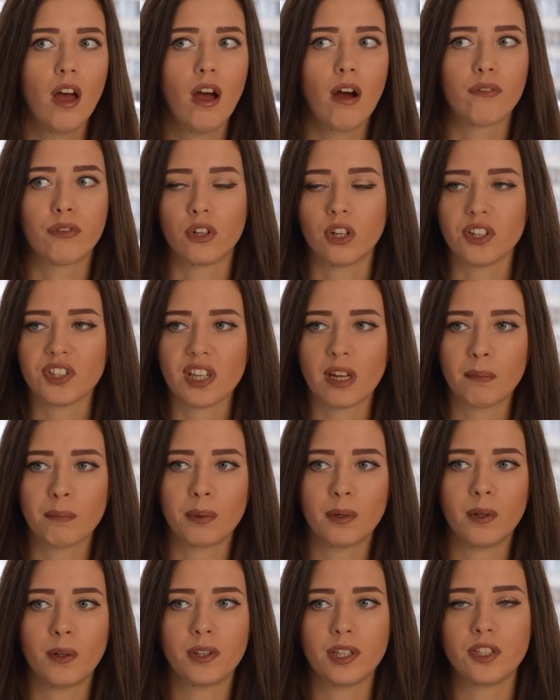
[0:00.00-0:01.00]
For
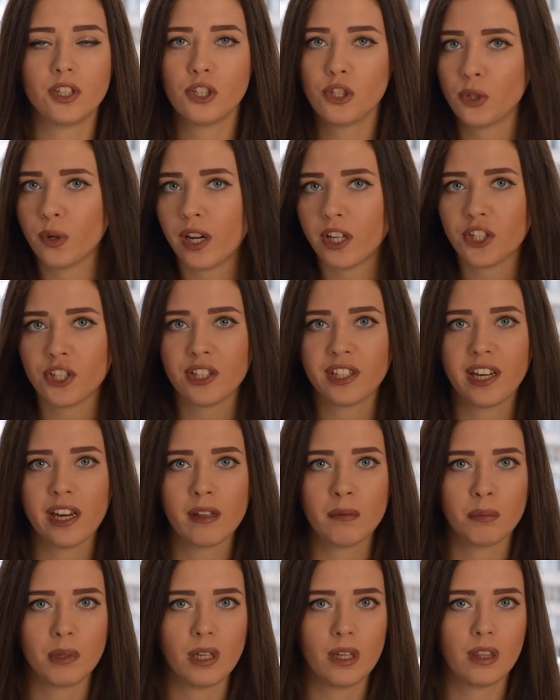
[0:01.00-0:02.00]
example, the situation
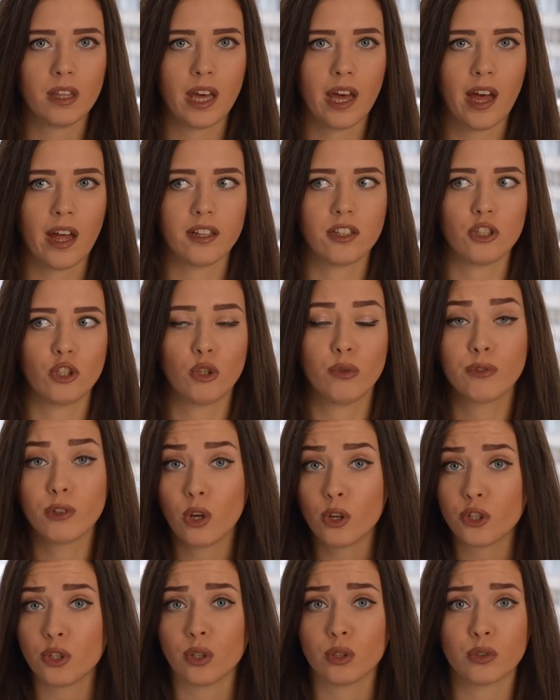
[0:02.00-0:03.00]
can be that you've
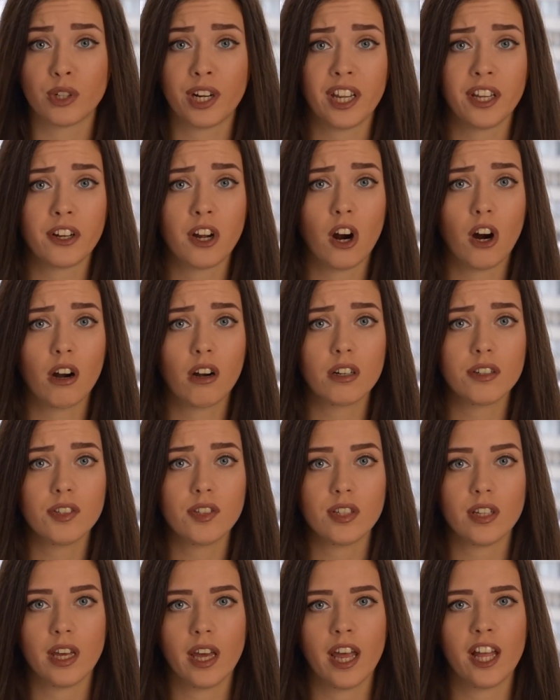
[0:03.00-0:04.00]
lost your credit
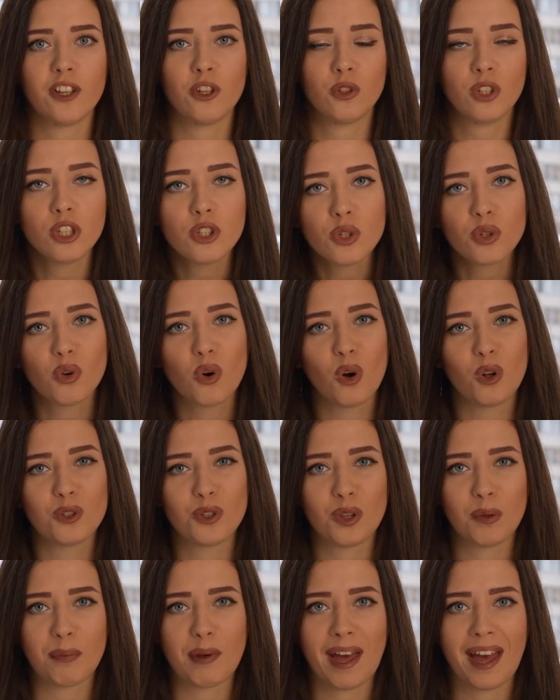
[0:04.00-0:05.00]
cards and you need to call to
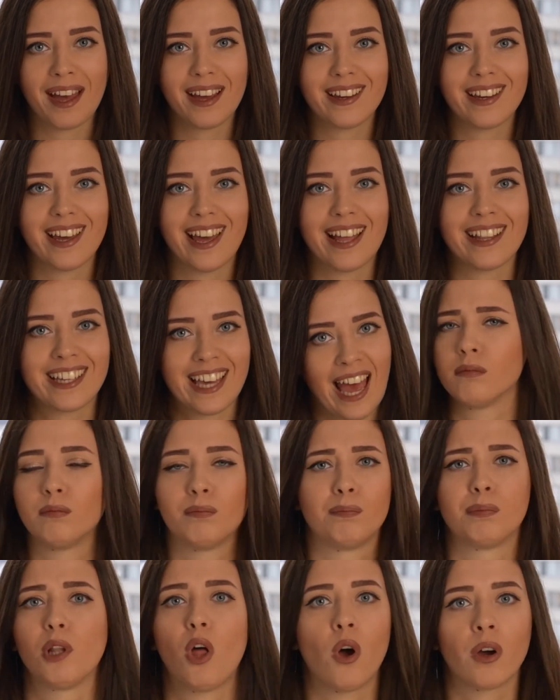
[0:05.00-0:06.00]
the bank and can't
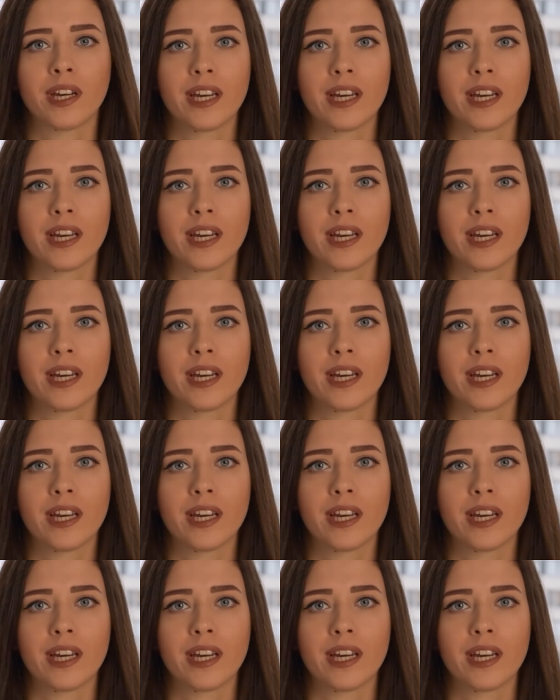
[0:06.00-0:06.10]
block